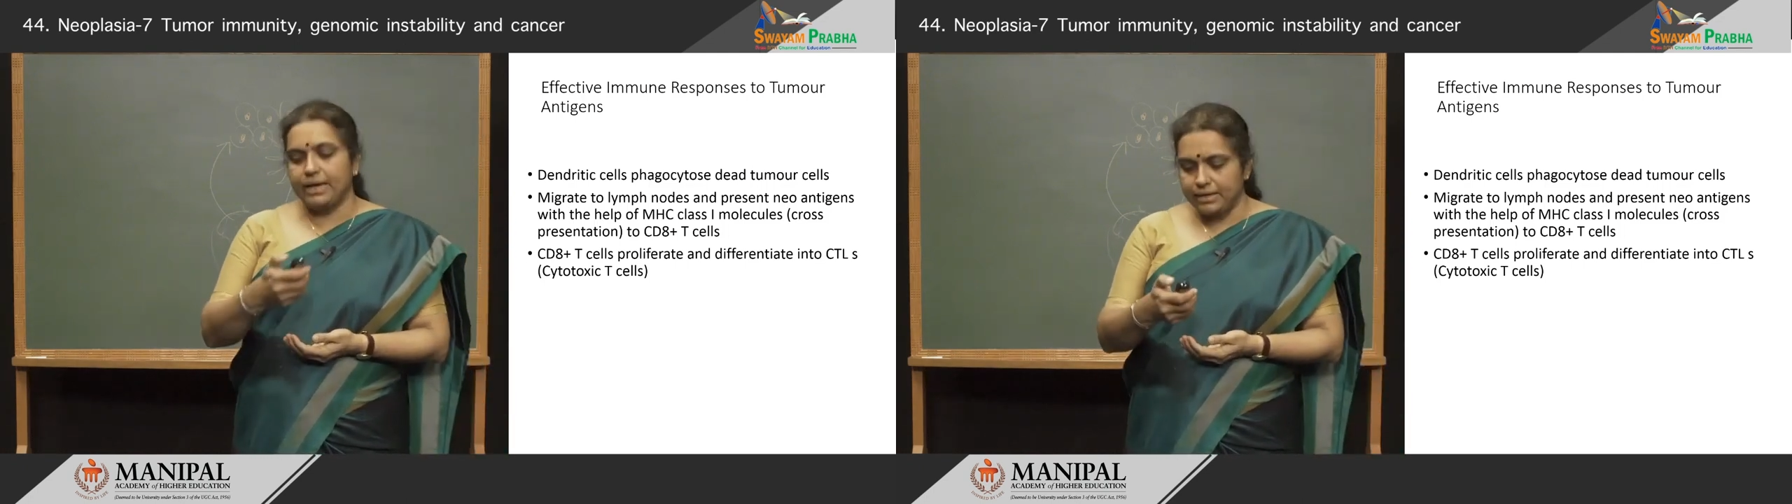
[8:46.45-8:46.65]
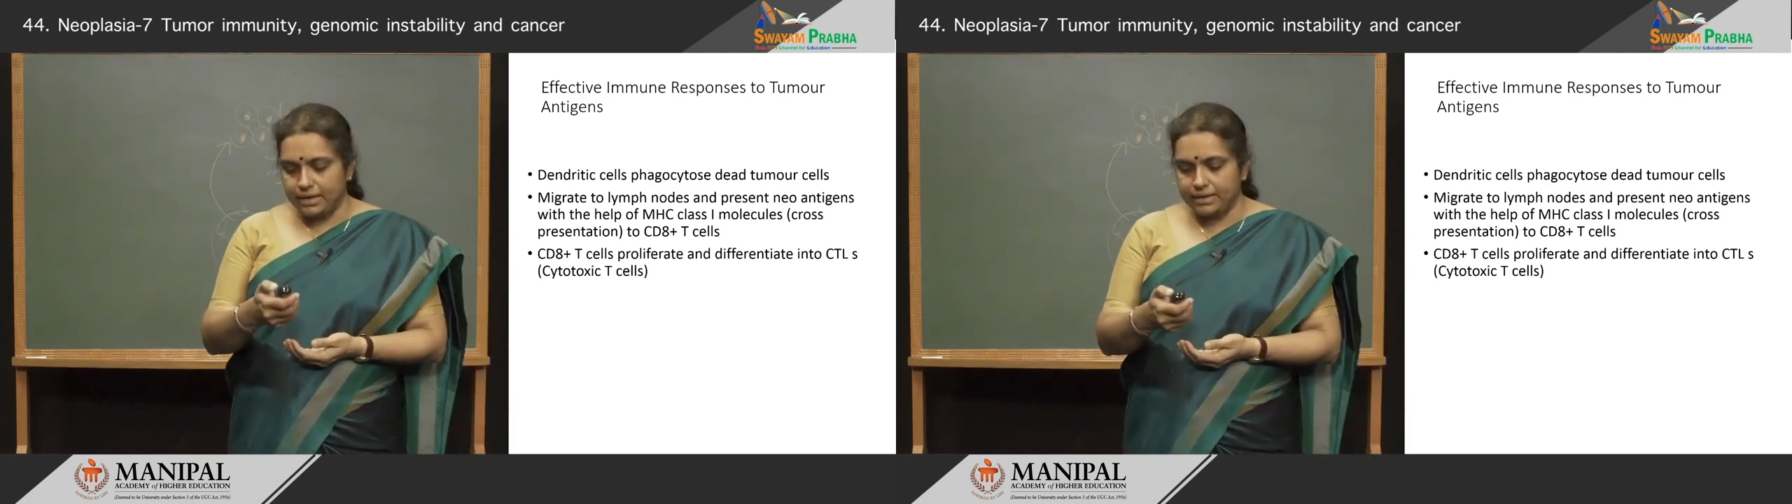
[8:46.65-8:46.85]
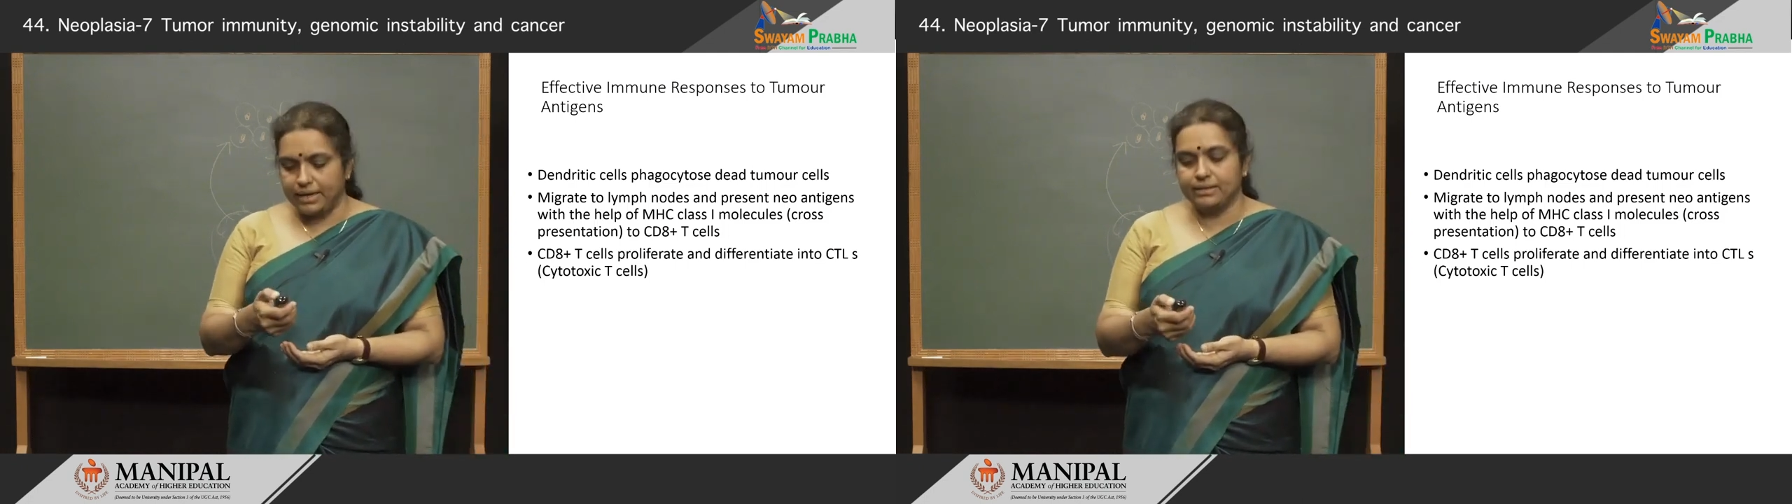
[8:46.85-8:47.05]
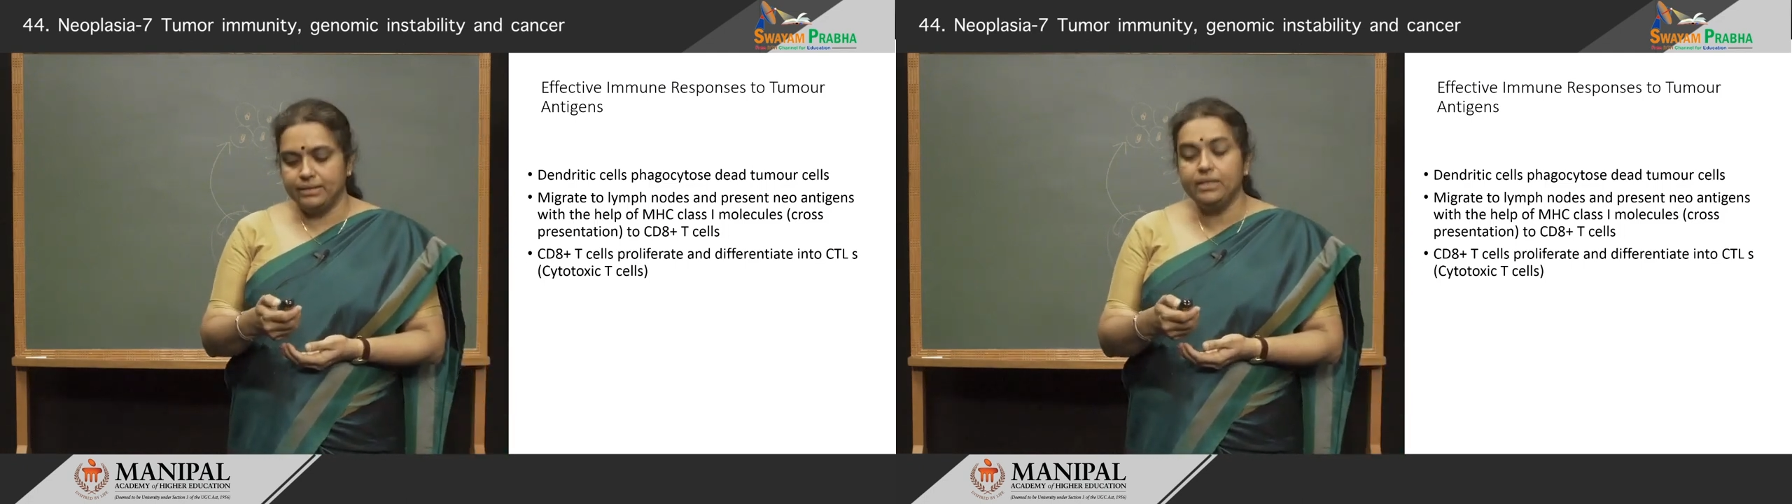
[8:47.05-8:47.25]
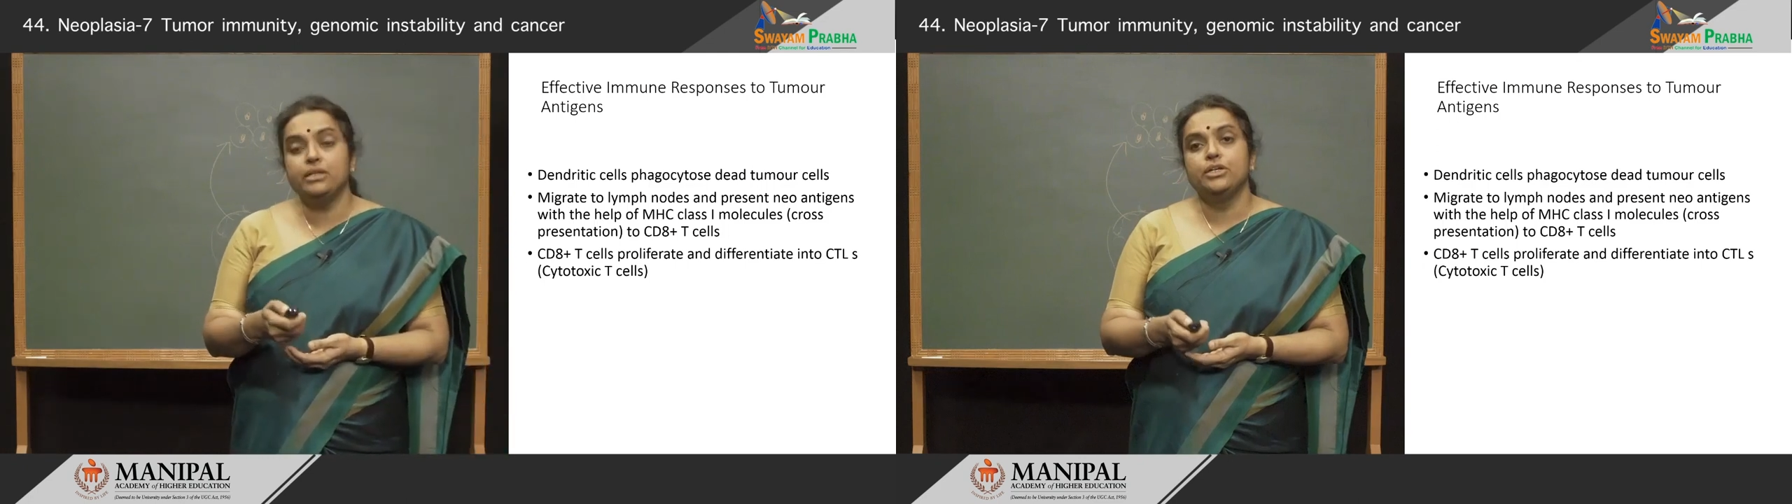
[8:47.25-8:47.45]
and attack
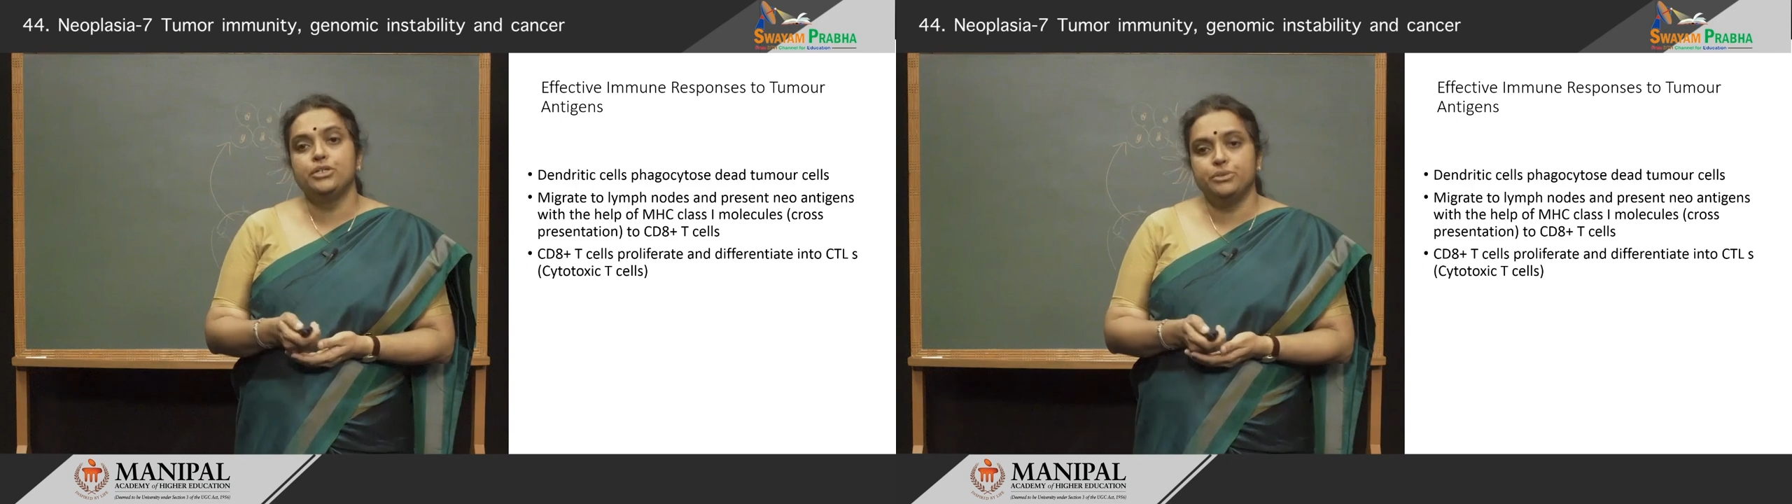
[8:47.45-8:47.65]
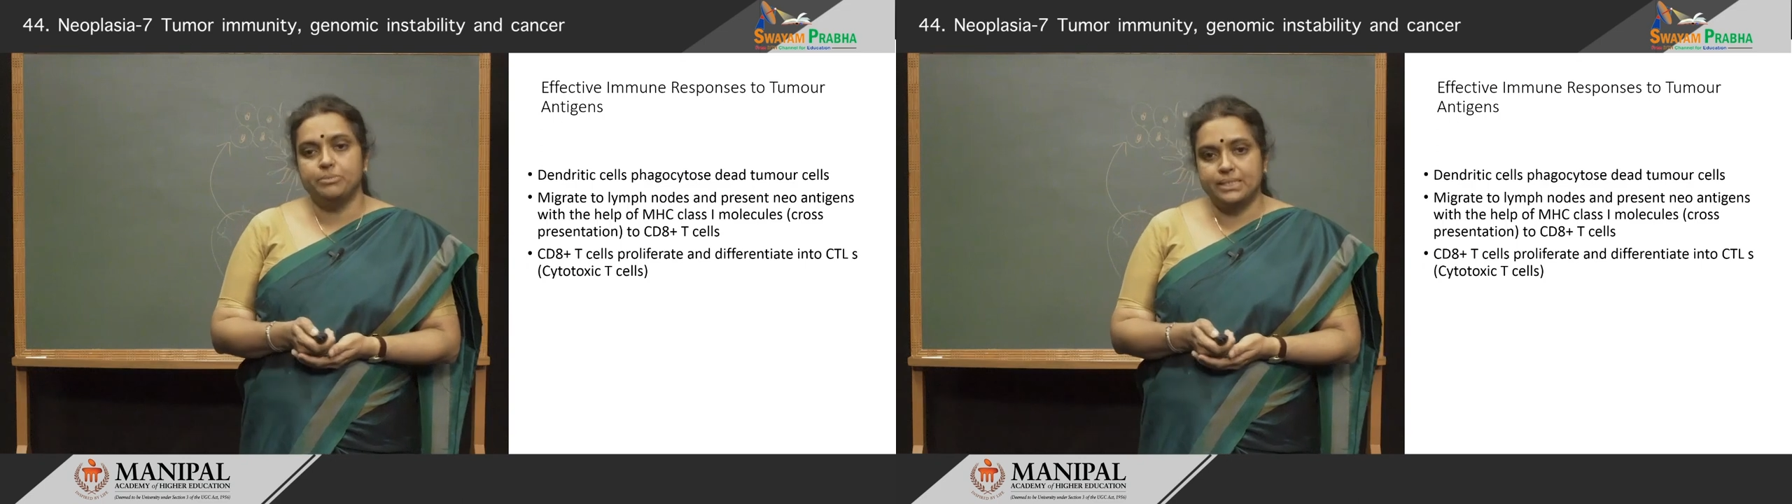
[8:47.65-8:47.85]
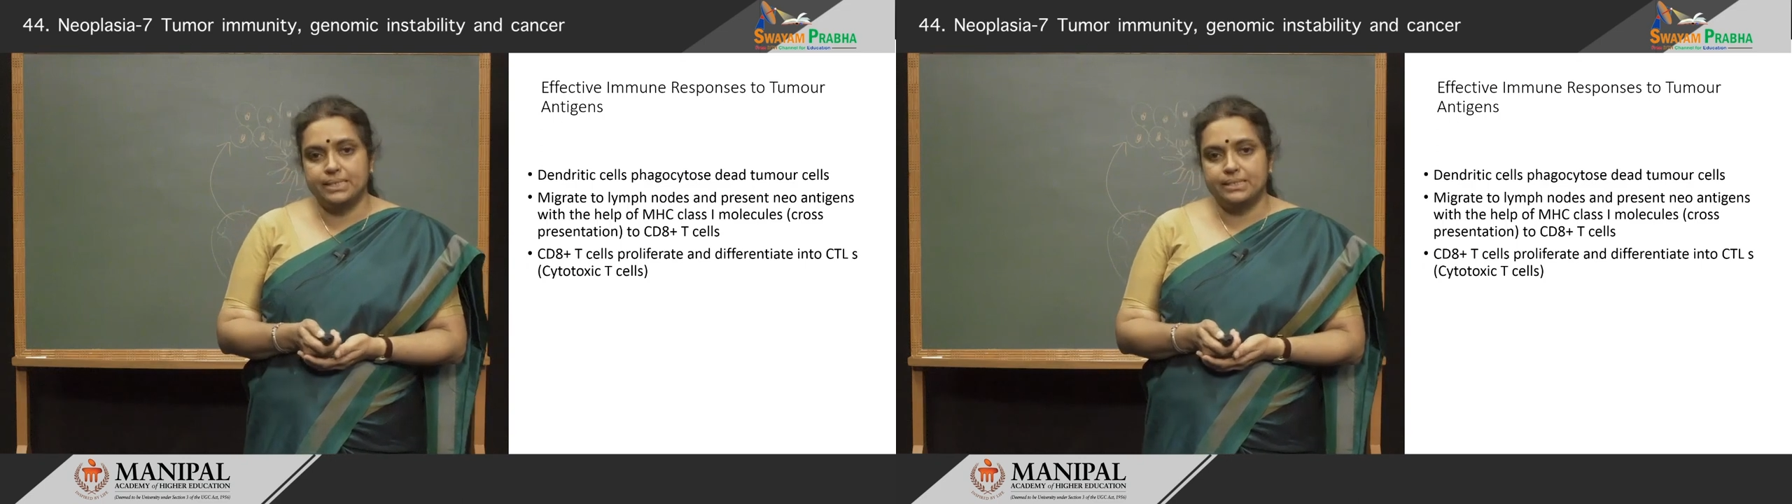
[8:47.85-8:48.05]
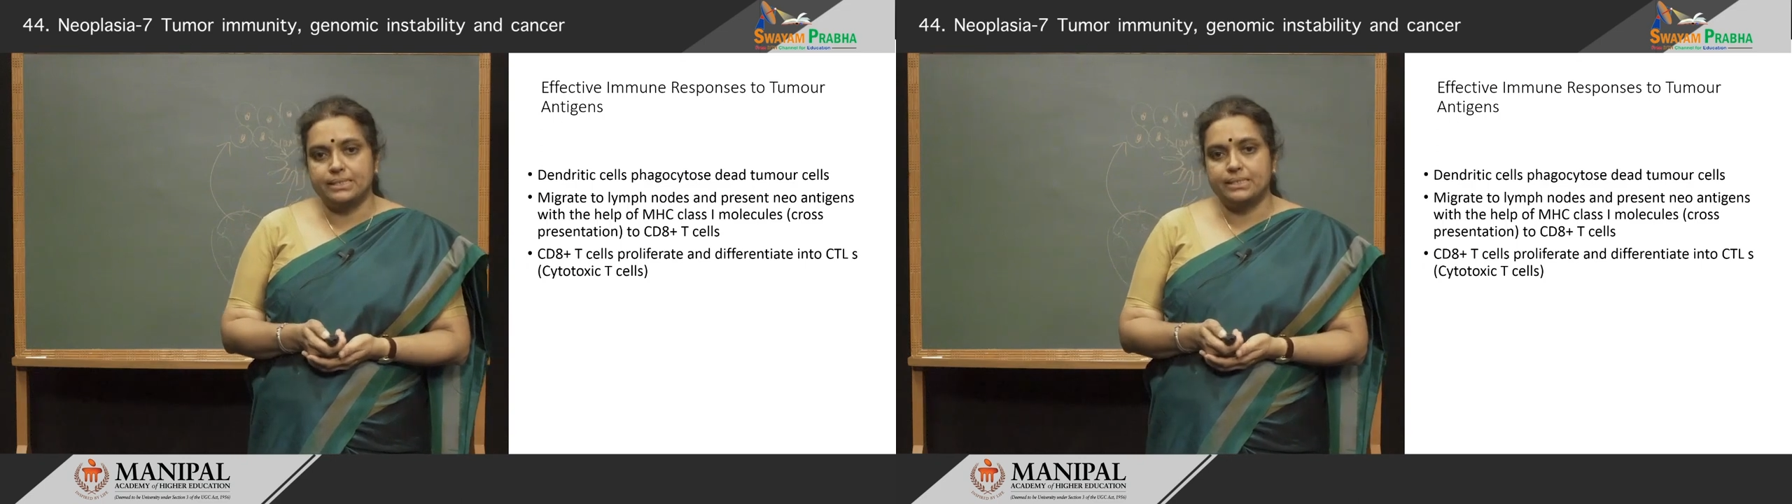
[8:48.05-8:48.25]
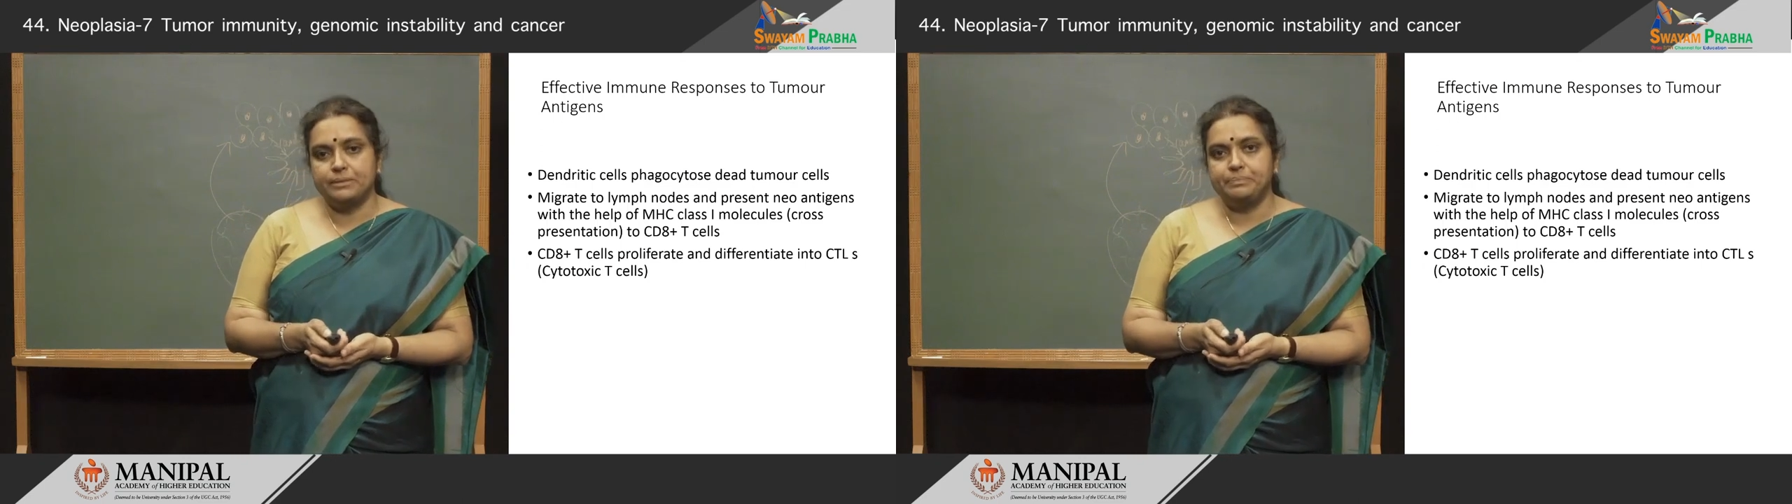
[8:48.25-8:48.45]
the tumor
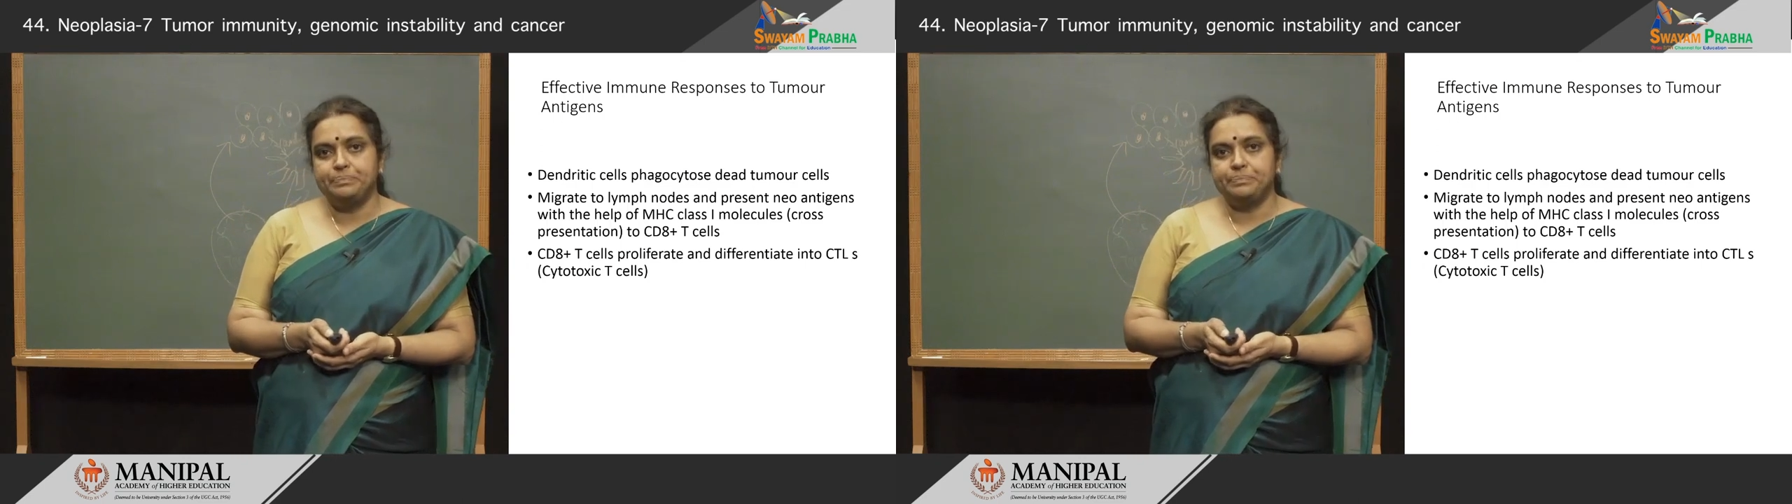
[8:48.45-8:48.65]
cells.